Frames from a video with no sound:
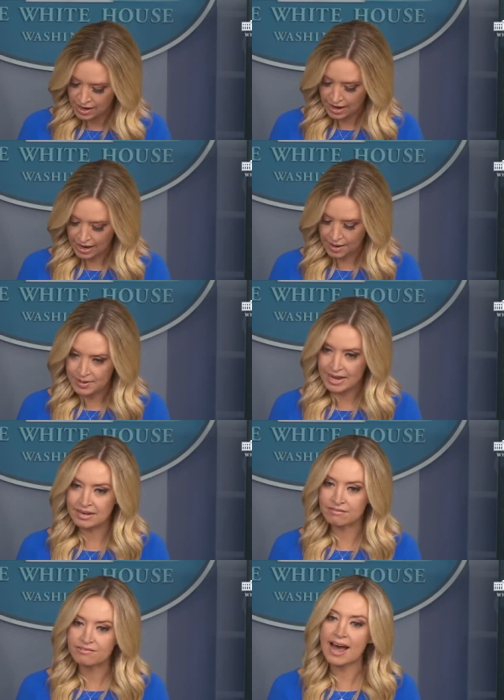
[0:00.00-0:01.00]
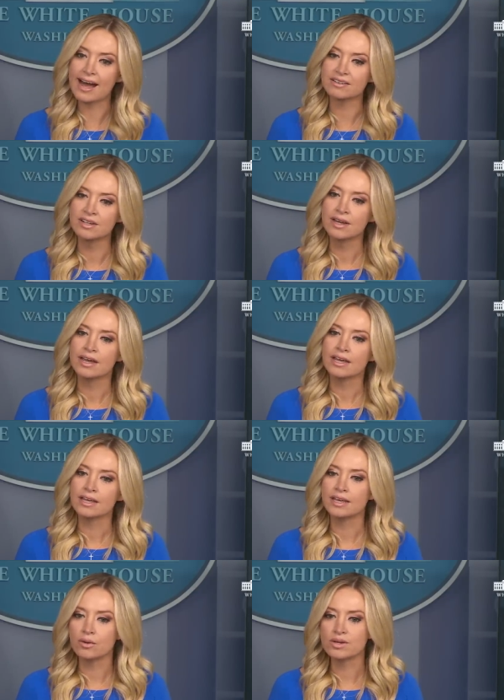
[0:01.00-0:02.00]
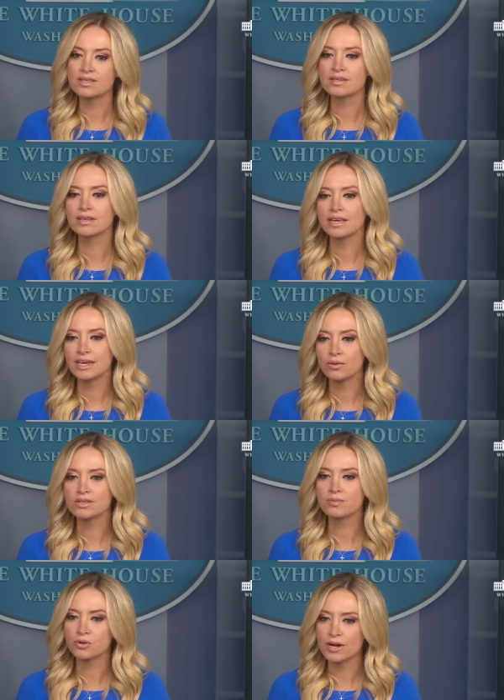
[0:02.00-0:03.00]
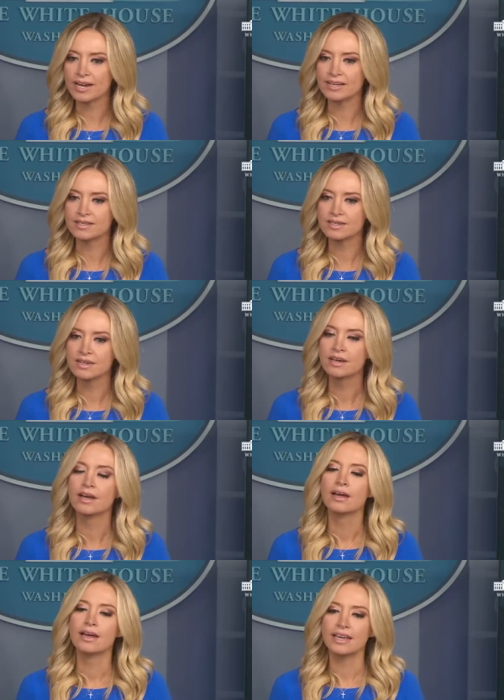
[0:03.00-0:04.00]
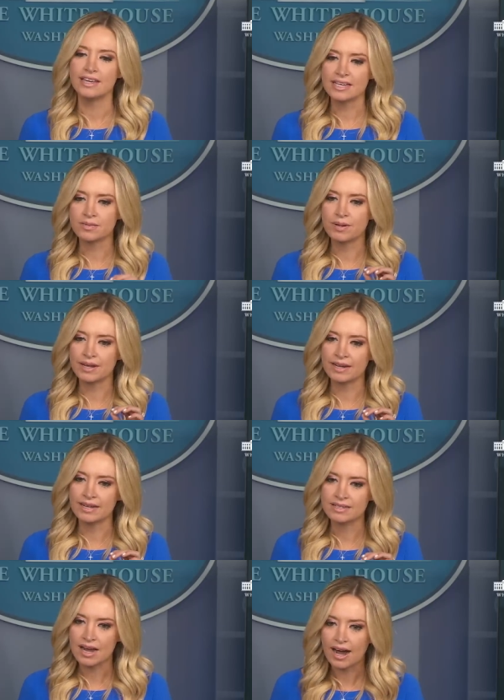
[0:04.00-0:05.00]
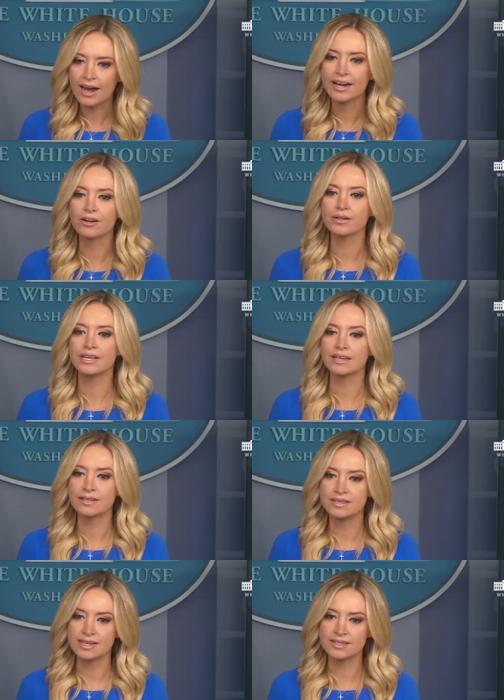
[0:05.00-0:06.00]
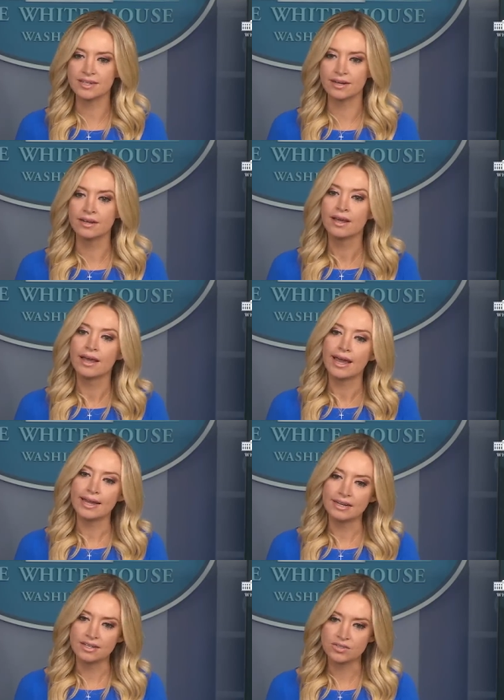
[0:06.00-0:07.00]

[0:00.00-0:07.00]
Um, and in fact, his record is was, mixed. He has he not been praised. consistent on the issue of white supremacy. So I'm asking you, what has this White House done